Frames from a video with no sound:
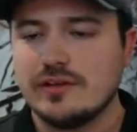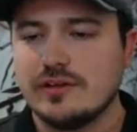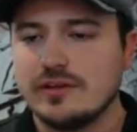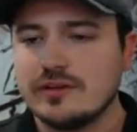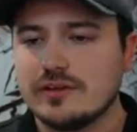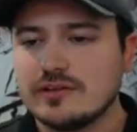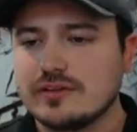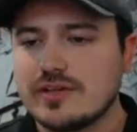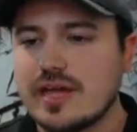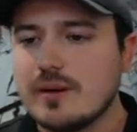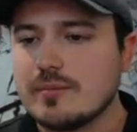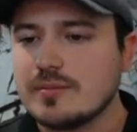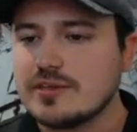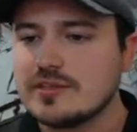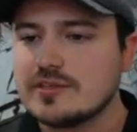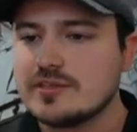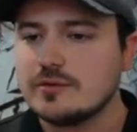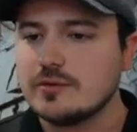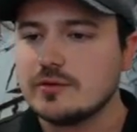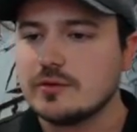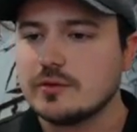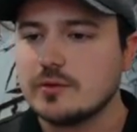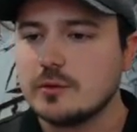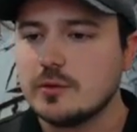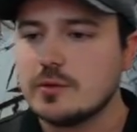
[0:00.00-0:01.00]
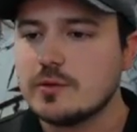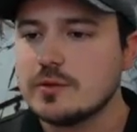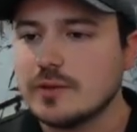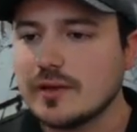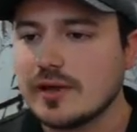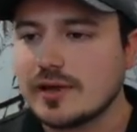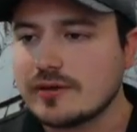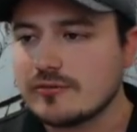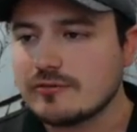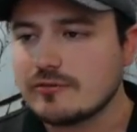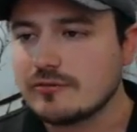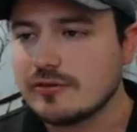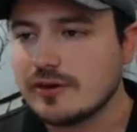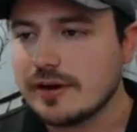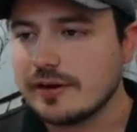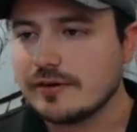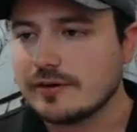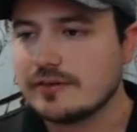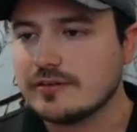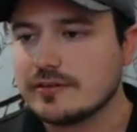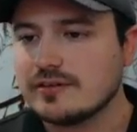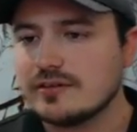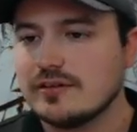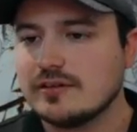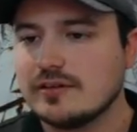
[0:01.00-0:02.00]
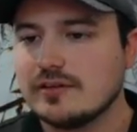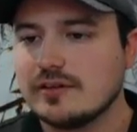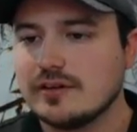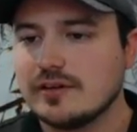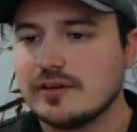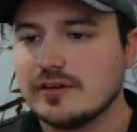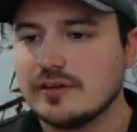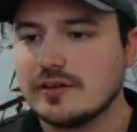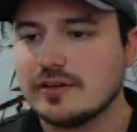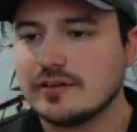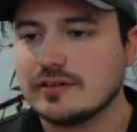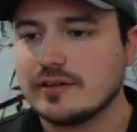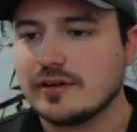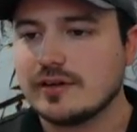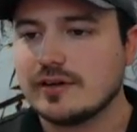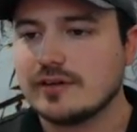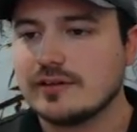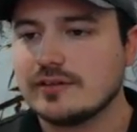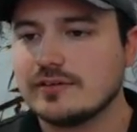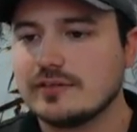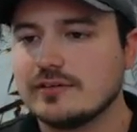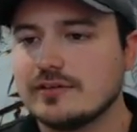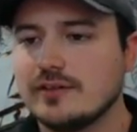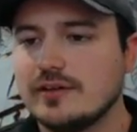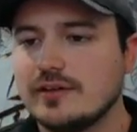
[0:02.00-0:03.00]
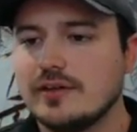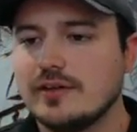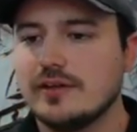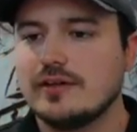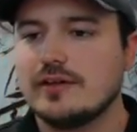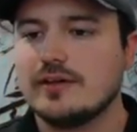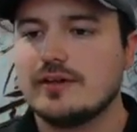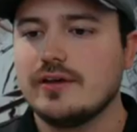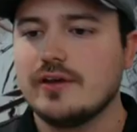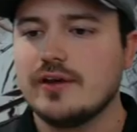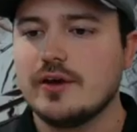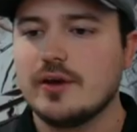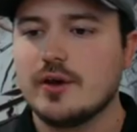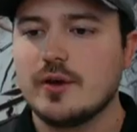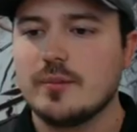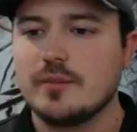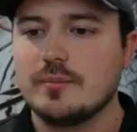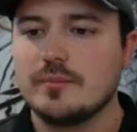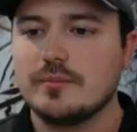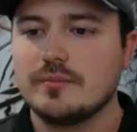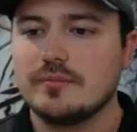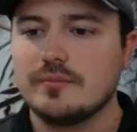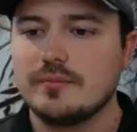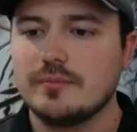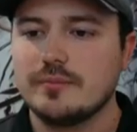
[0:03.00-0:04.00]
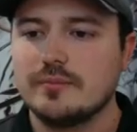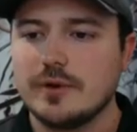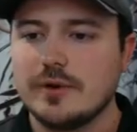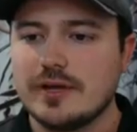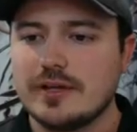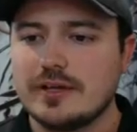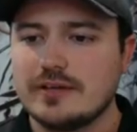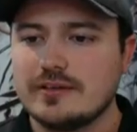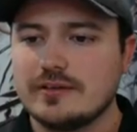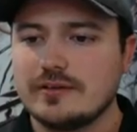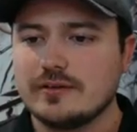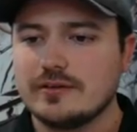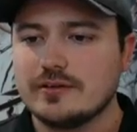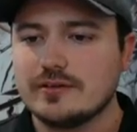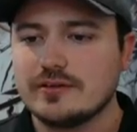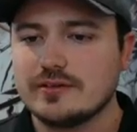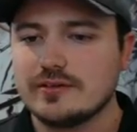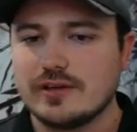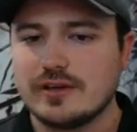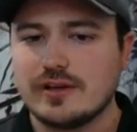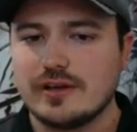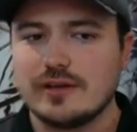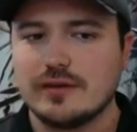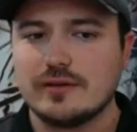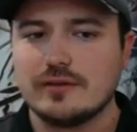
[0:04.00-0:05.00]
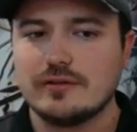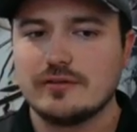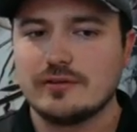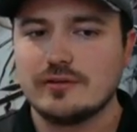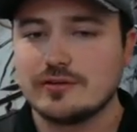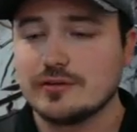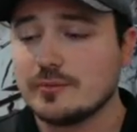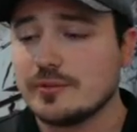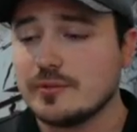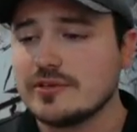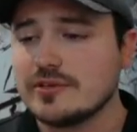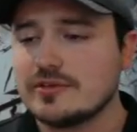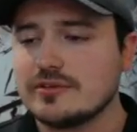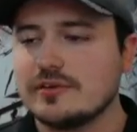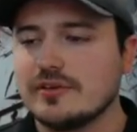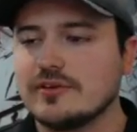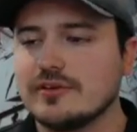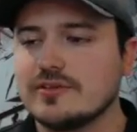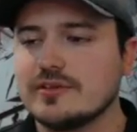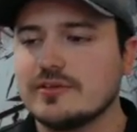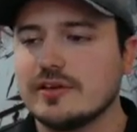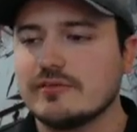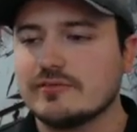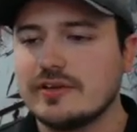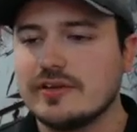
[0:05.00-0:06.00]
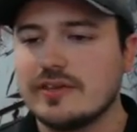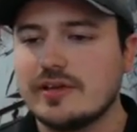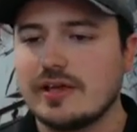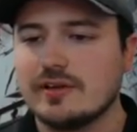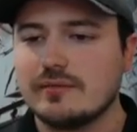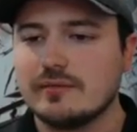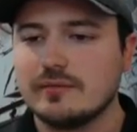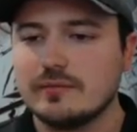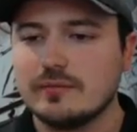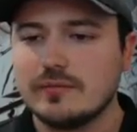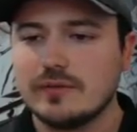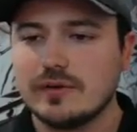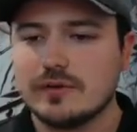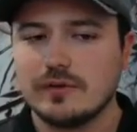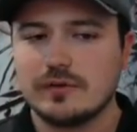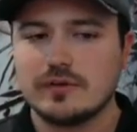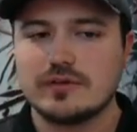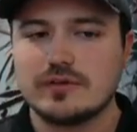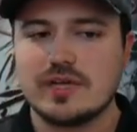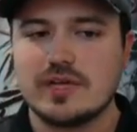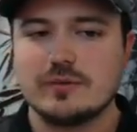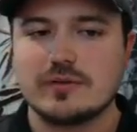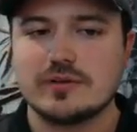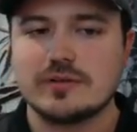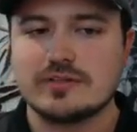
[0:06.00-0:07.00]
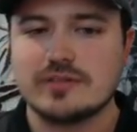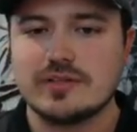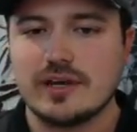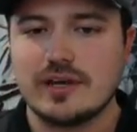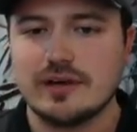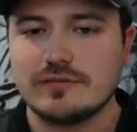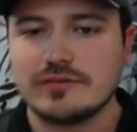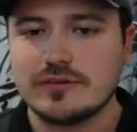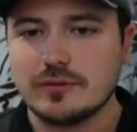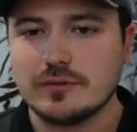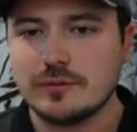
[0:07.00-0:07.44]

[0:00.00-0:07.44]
It just happens to include a lot of rares and exotics, but there's a bunch of other stuff in that loot table itself.